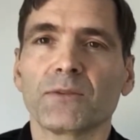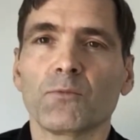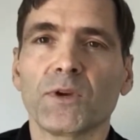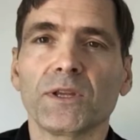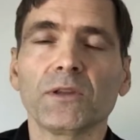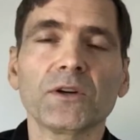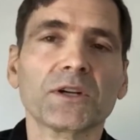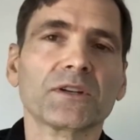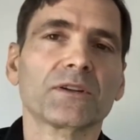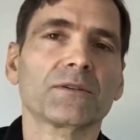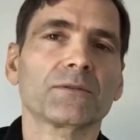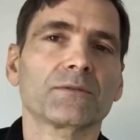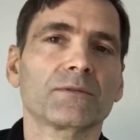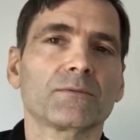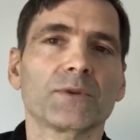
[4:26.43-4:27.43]
We looked,
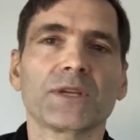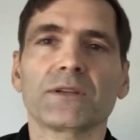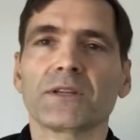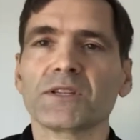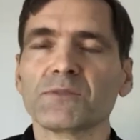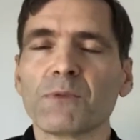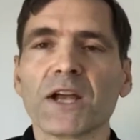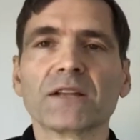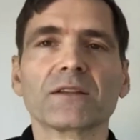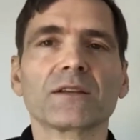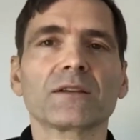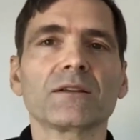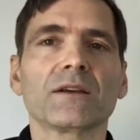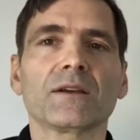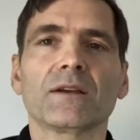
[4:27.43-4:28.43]
we
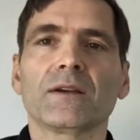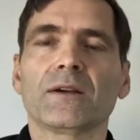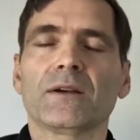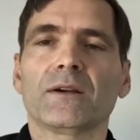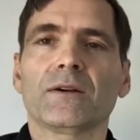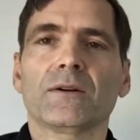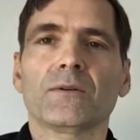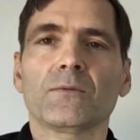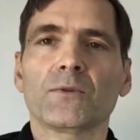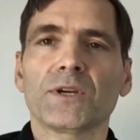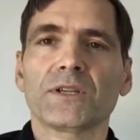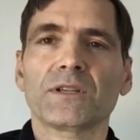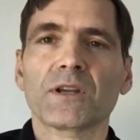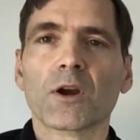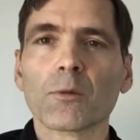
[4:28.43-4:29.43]
inspected,
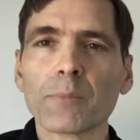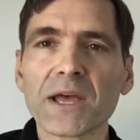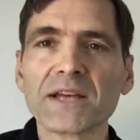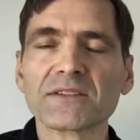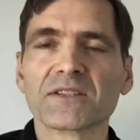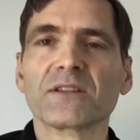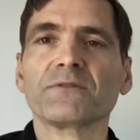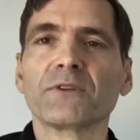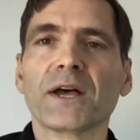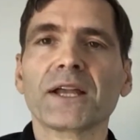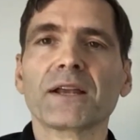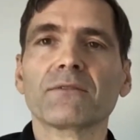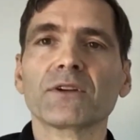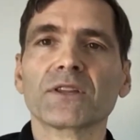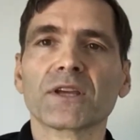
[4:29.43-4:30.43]
we did our best to
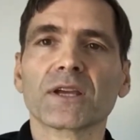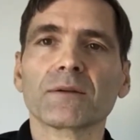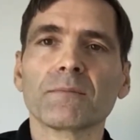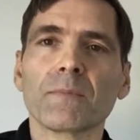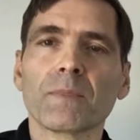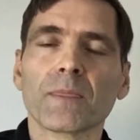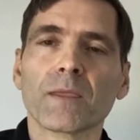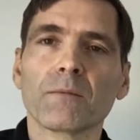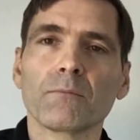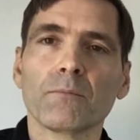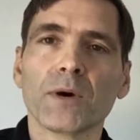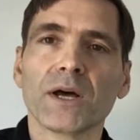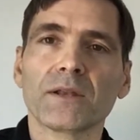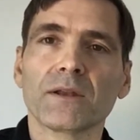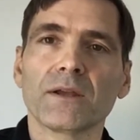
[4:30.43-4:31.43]
find everything,
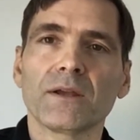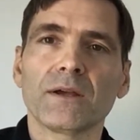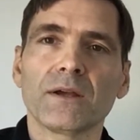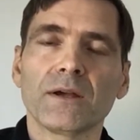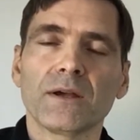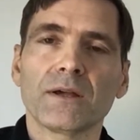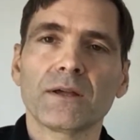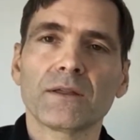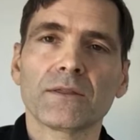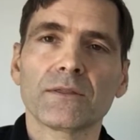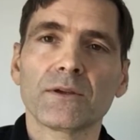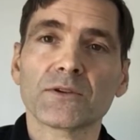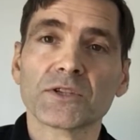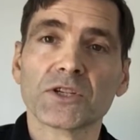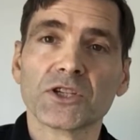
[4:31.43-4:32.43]
but
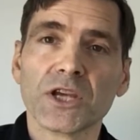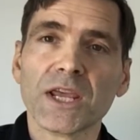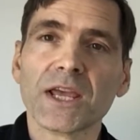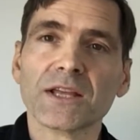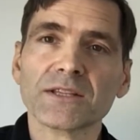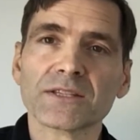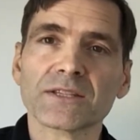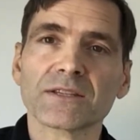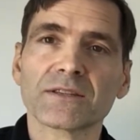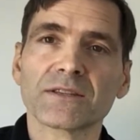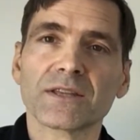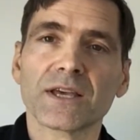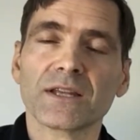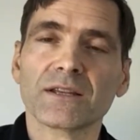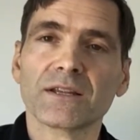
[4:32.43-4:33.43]
there's a chance
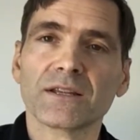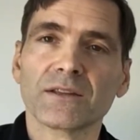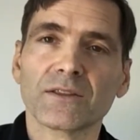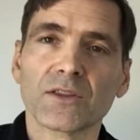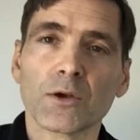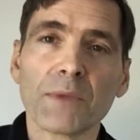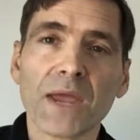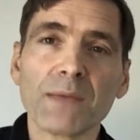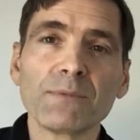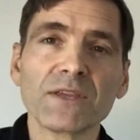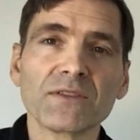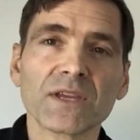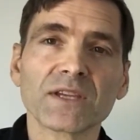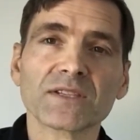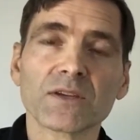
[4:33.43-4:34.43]
that there may
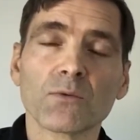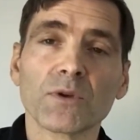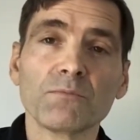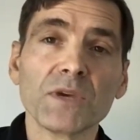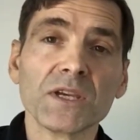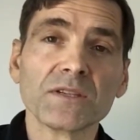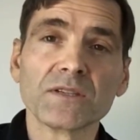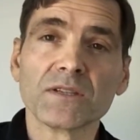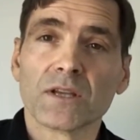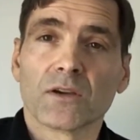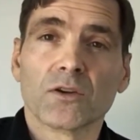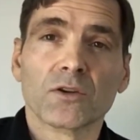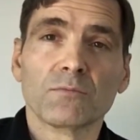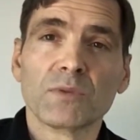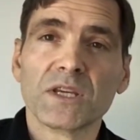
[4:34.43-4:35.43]
be things that we missed
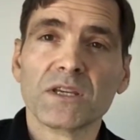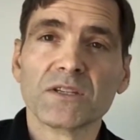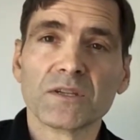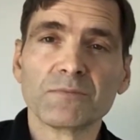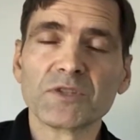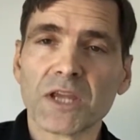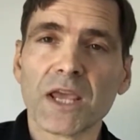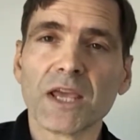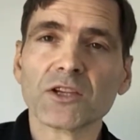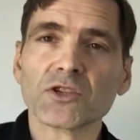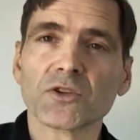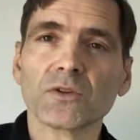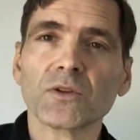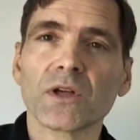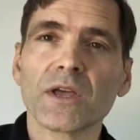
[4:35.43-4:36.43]
that could be
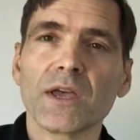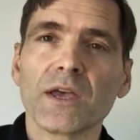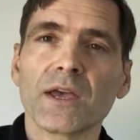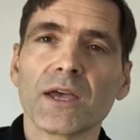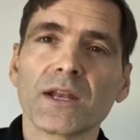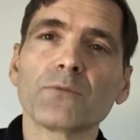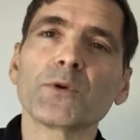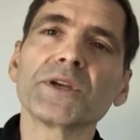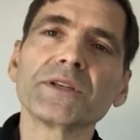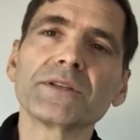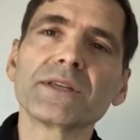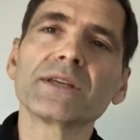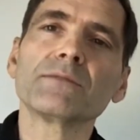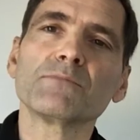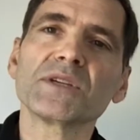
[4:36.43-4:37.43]
substantial, and if we
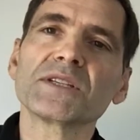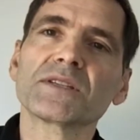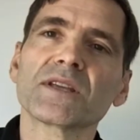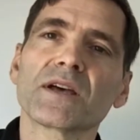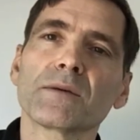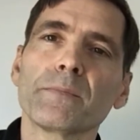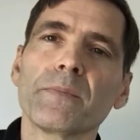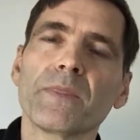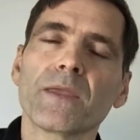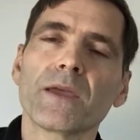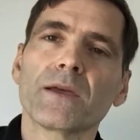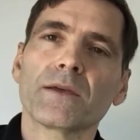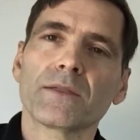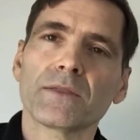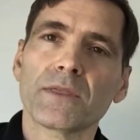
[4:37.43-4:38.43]
did miss them,
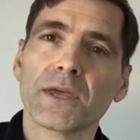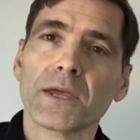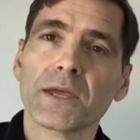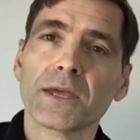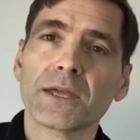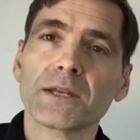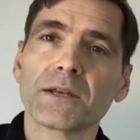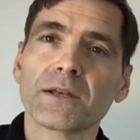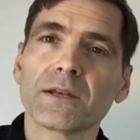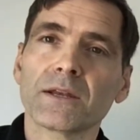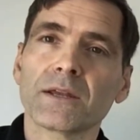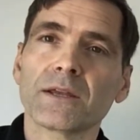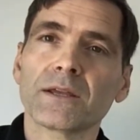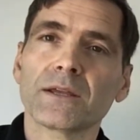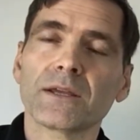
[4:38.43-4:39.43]

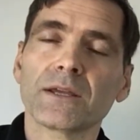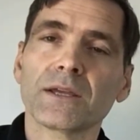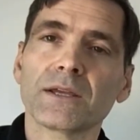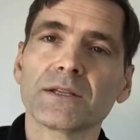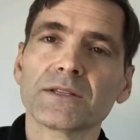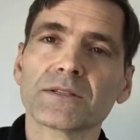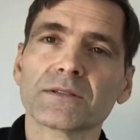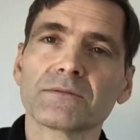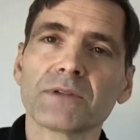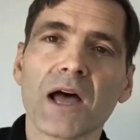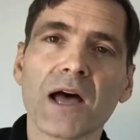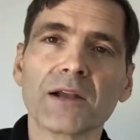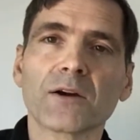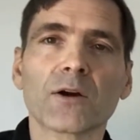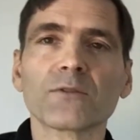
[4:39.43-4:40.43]
then it's
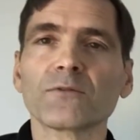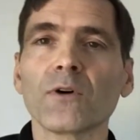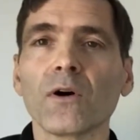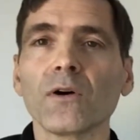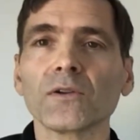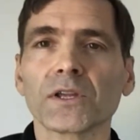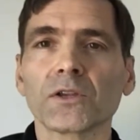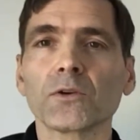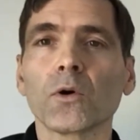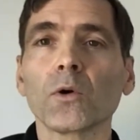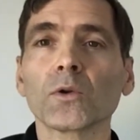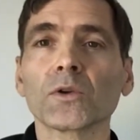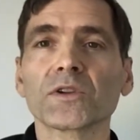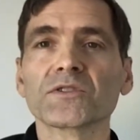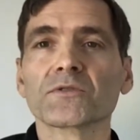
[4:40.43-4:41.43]
not our fault and you
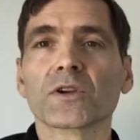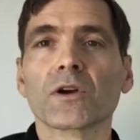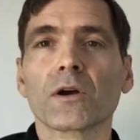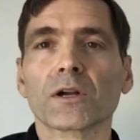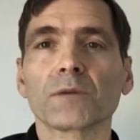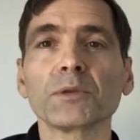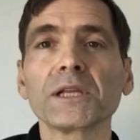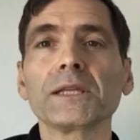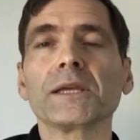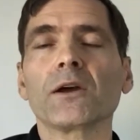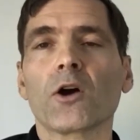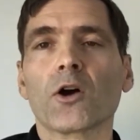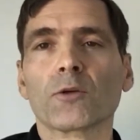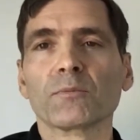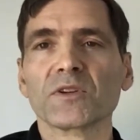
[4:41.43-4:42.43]
hold us completely
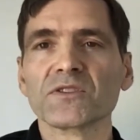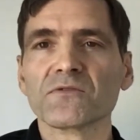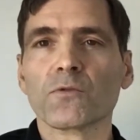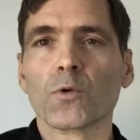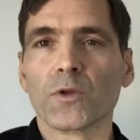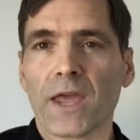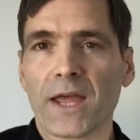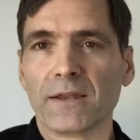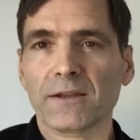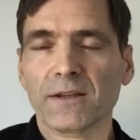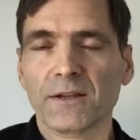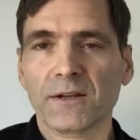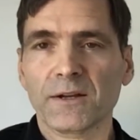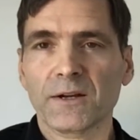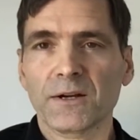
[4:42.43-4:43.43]
harmless for that.
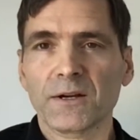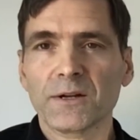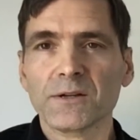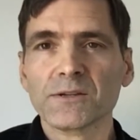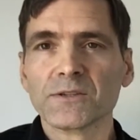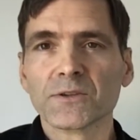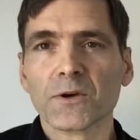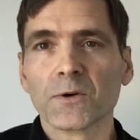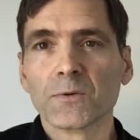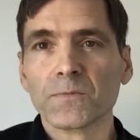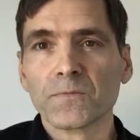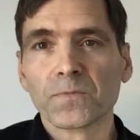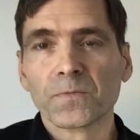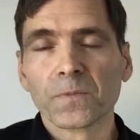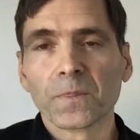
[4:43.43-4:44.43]

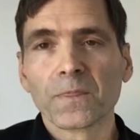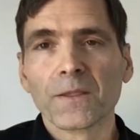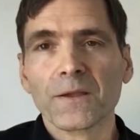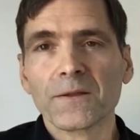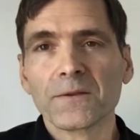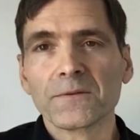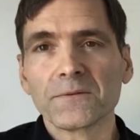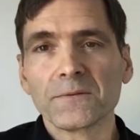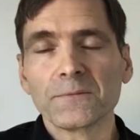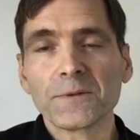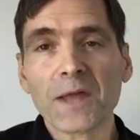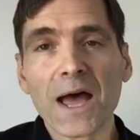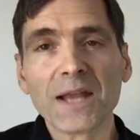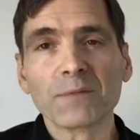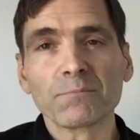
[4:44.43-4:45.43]
So
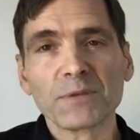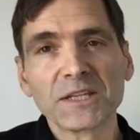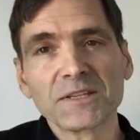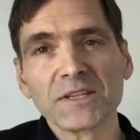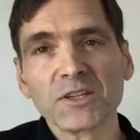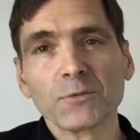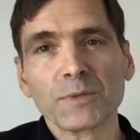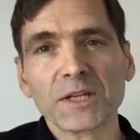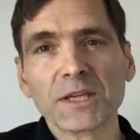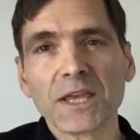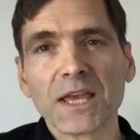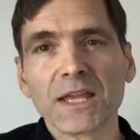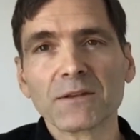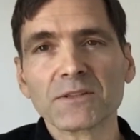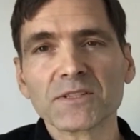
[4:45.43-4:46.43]
not a big deal, but
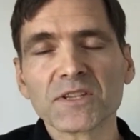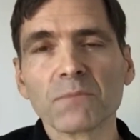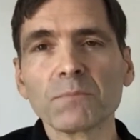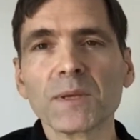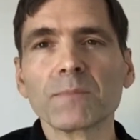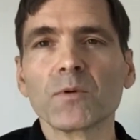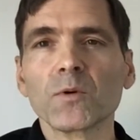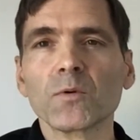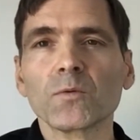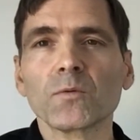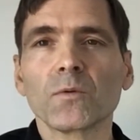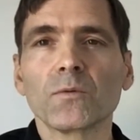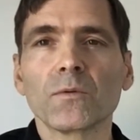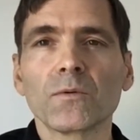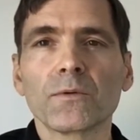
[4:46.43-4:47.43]
again, some
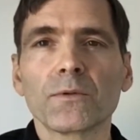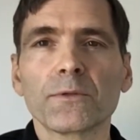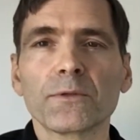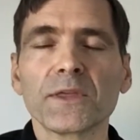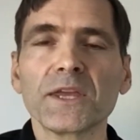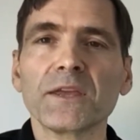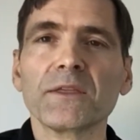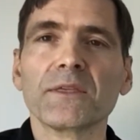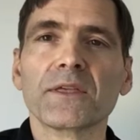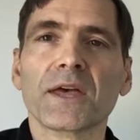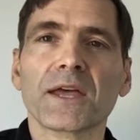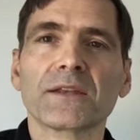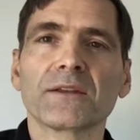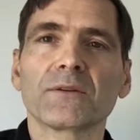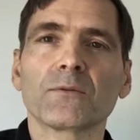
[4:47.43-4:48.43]
people think
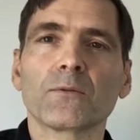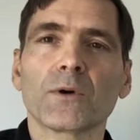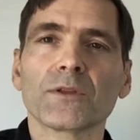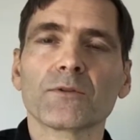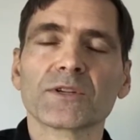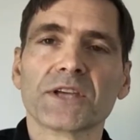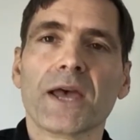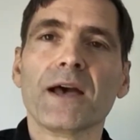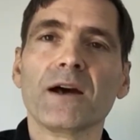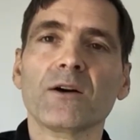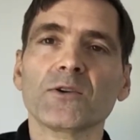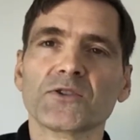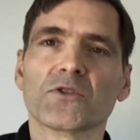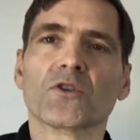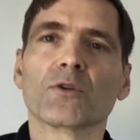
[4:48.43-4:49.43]
that whether it's a
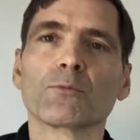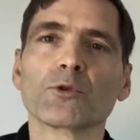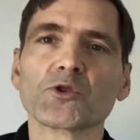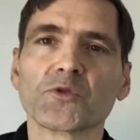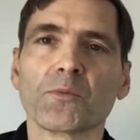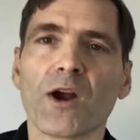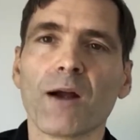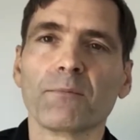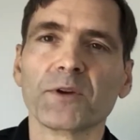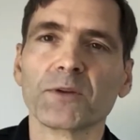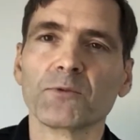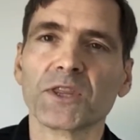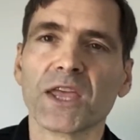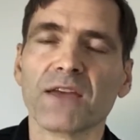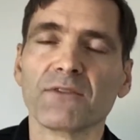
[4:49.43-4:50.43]
house or a commercial
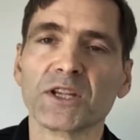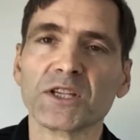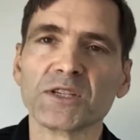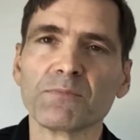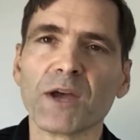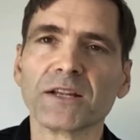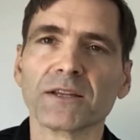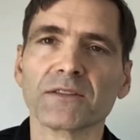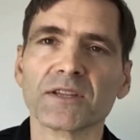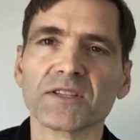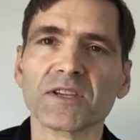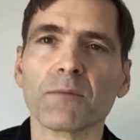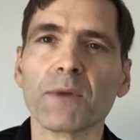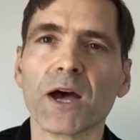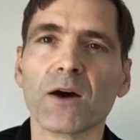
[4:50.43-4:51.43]
property, when they have it inspected,
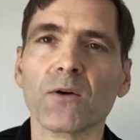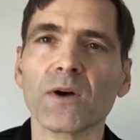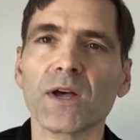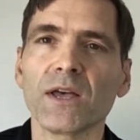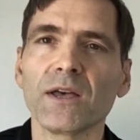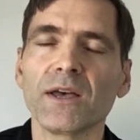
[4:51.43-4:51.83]
that somehow